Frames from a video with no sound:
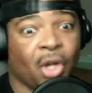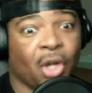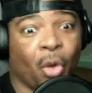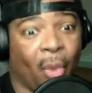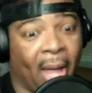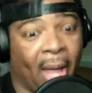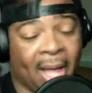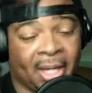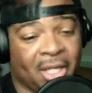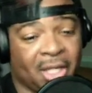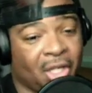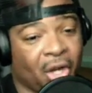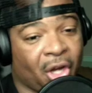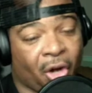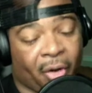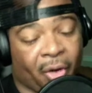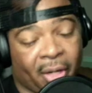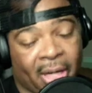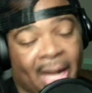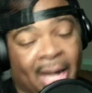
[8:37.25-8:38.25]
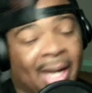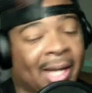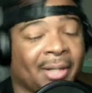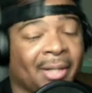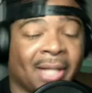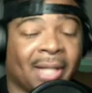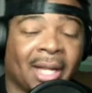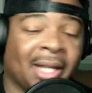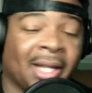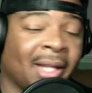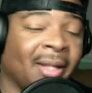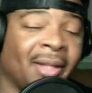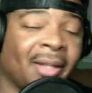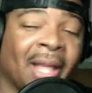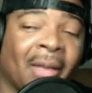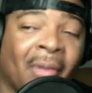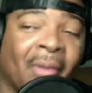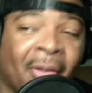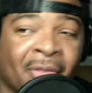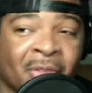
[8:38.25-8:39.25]
Eddie Curry. God, that
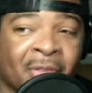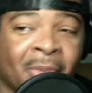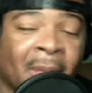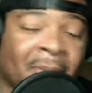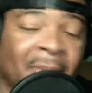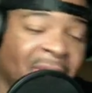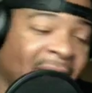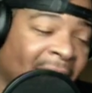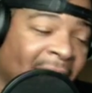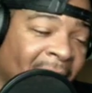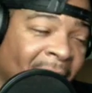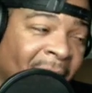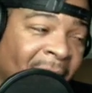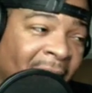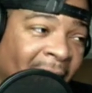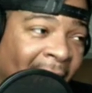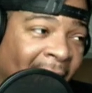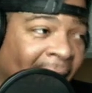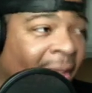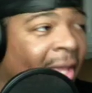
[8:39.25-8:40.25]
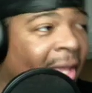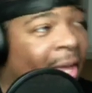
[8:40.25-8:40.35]
reference probably dated me a lot.